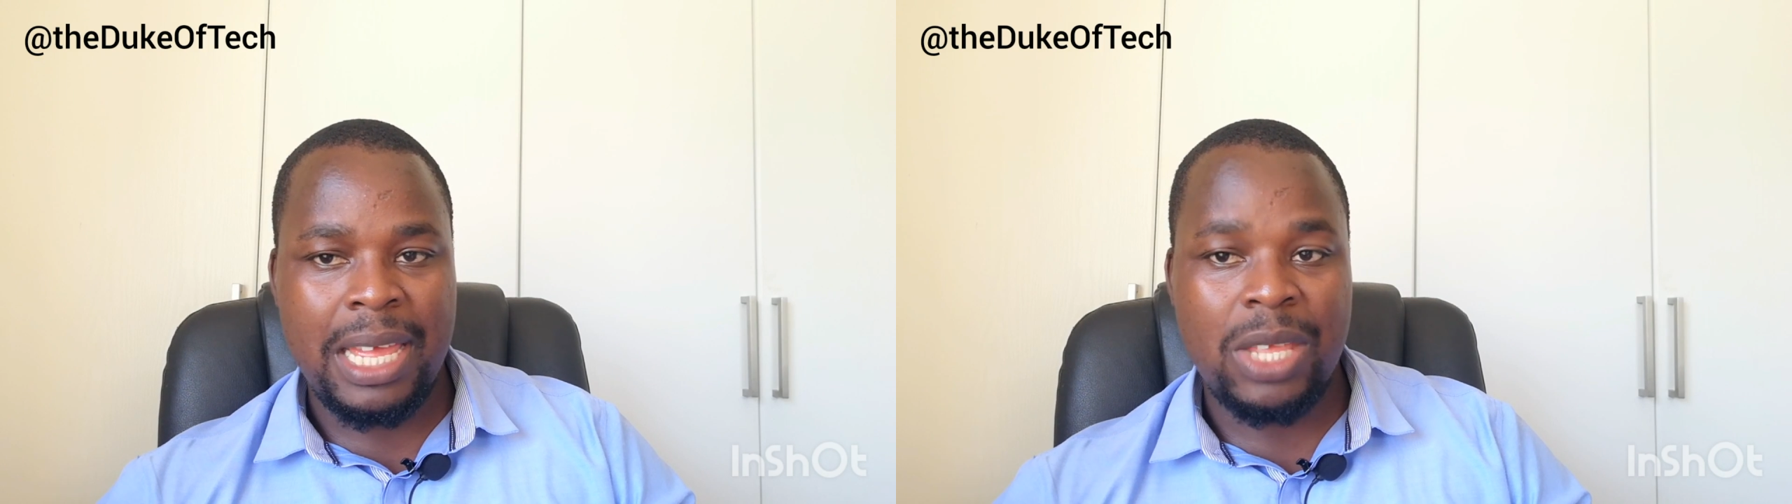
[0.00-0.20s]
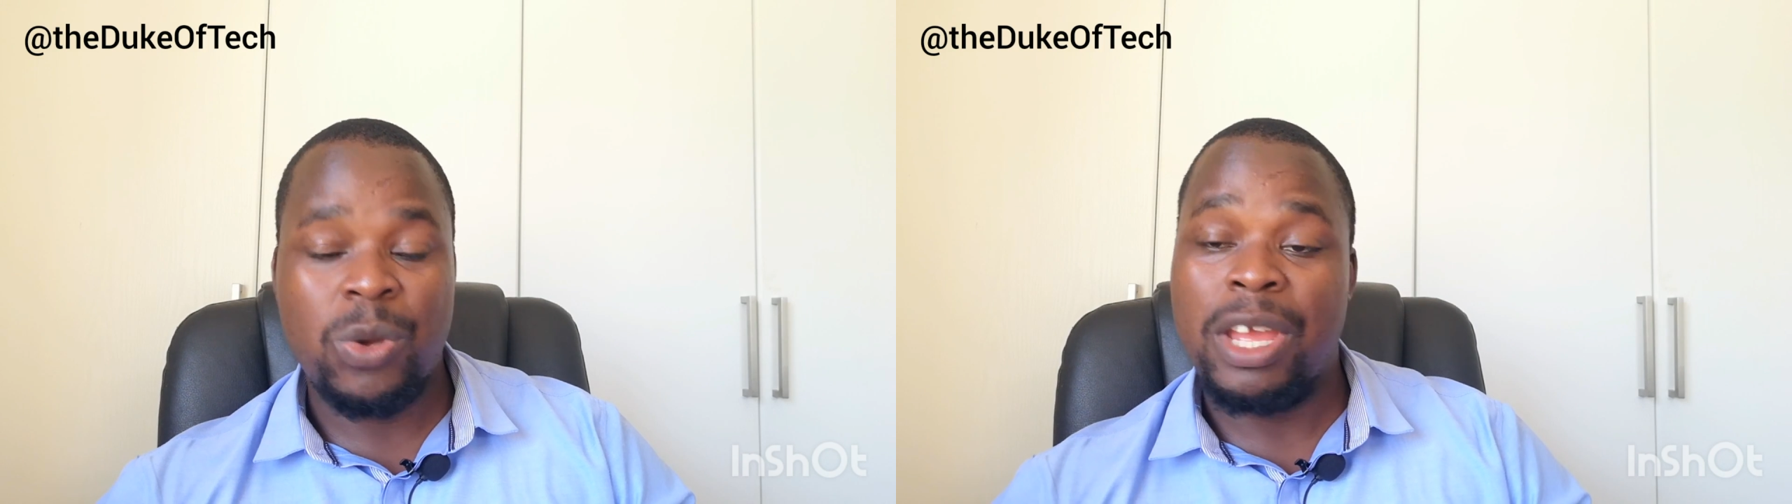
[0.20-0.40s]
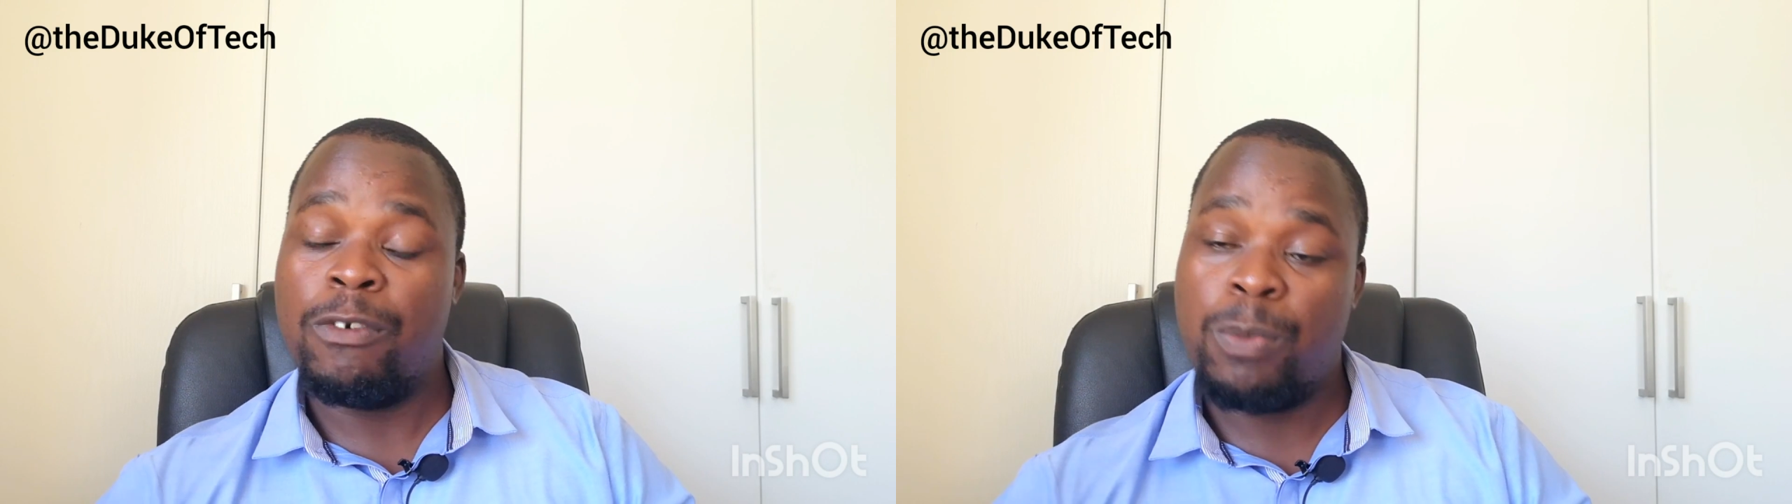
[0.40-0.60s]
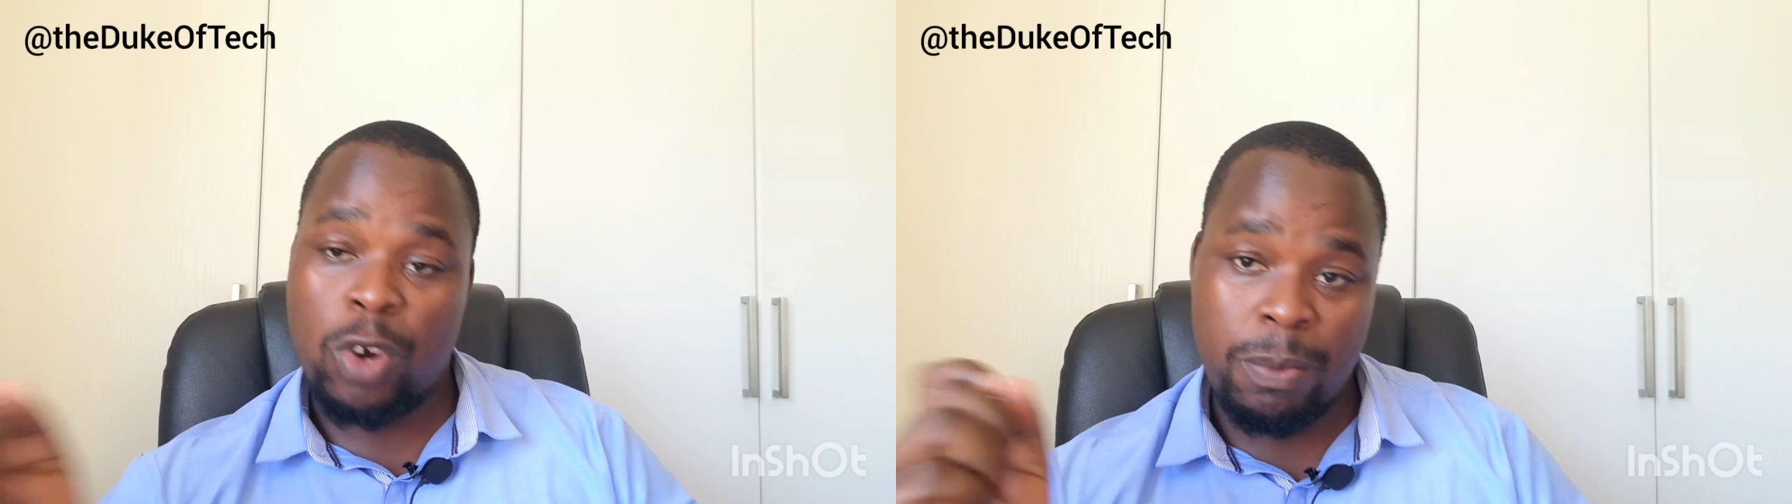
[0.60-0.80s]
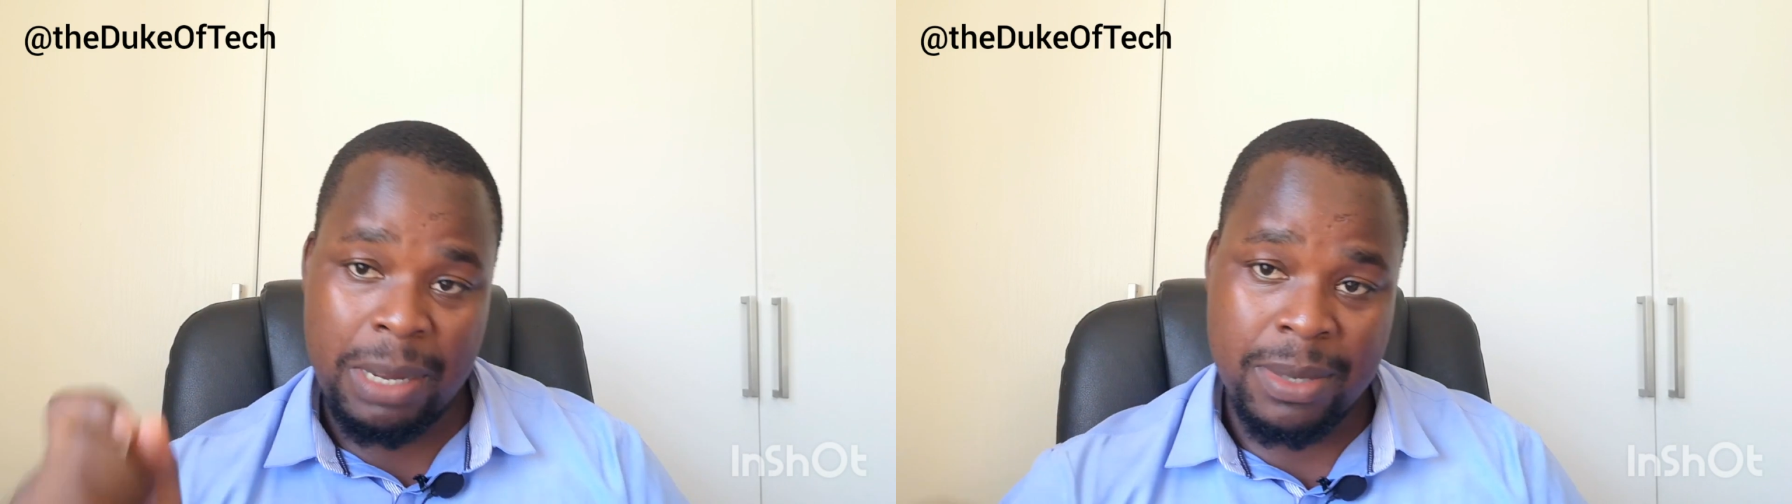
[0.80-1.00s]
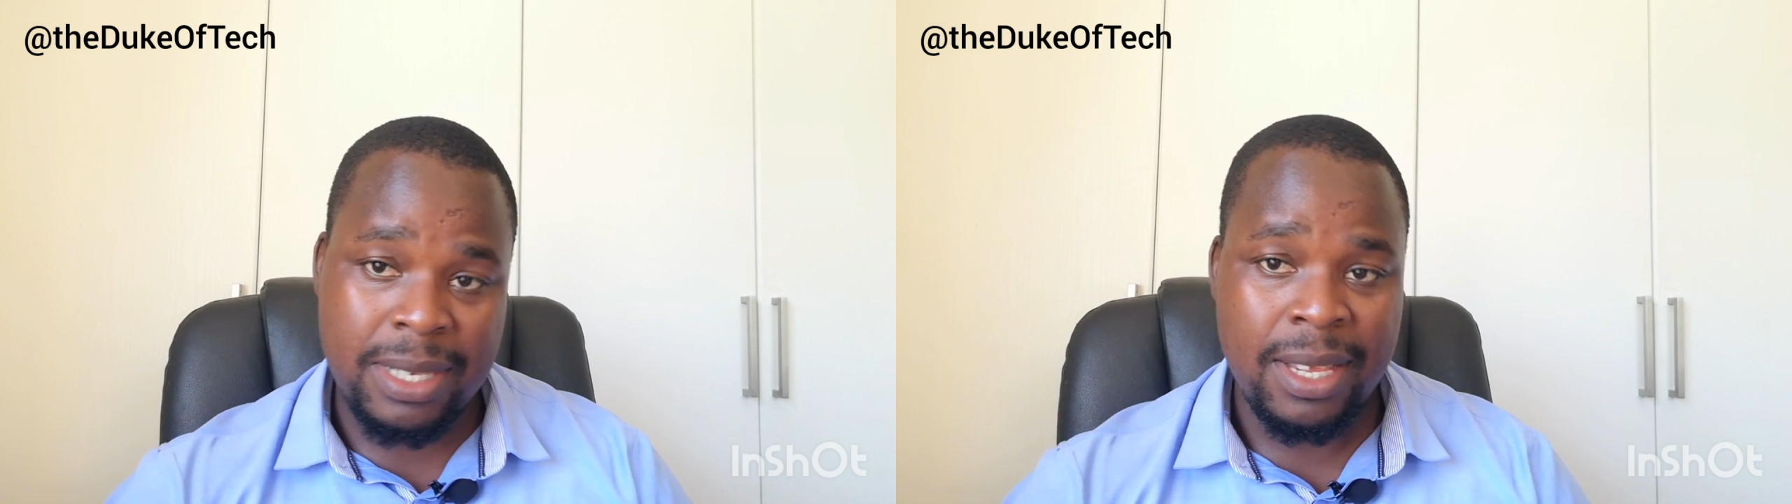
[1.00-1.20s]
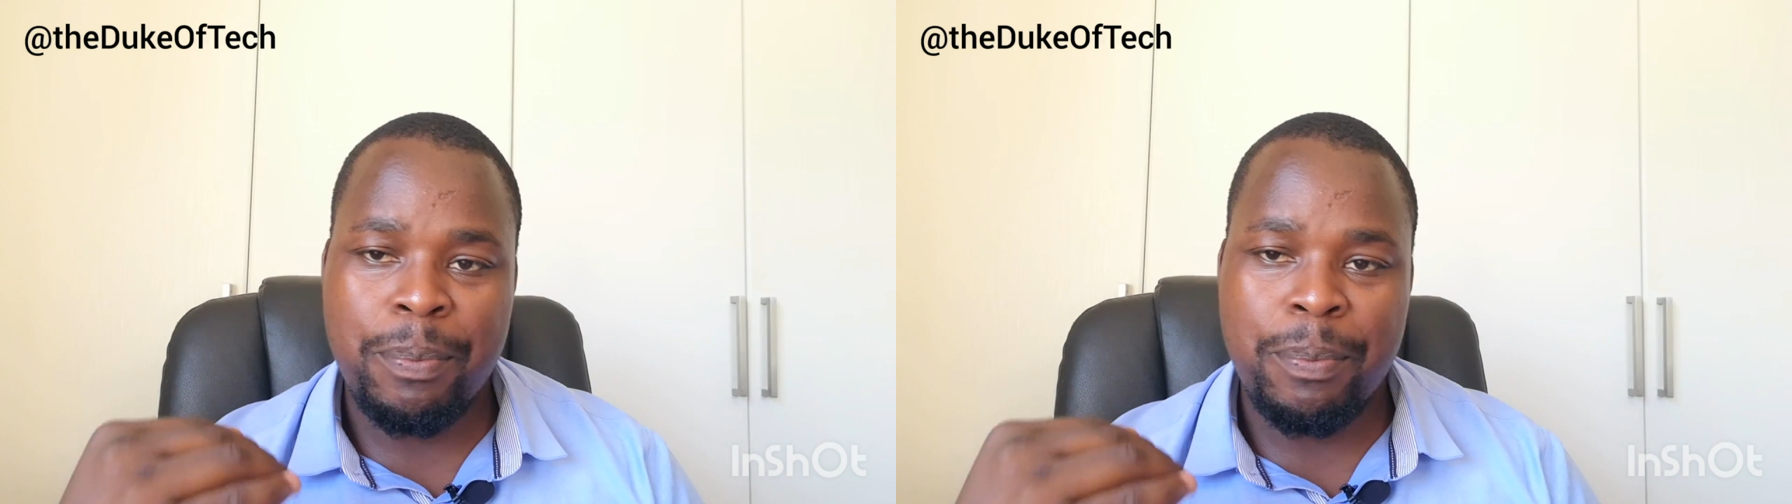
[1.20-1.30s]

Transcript: You have problems.